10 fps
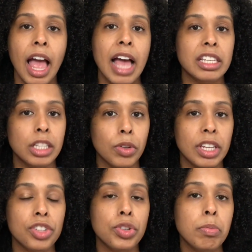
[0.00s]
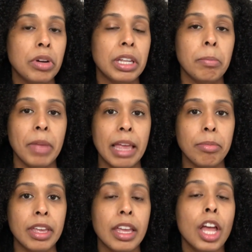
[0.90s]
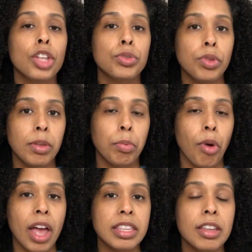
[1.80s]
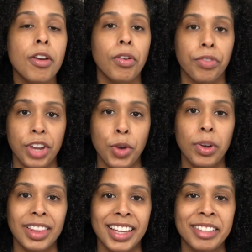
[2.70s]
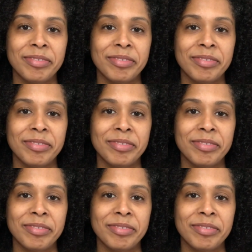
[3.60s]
as long as you put in baby to the breast frequently.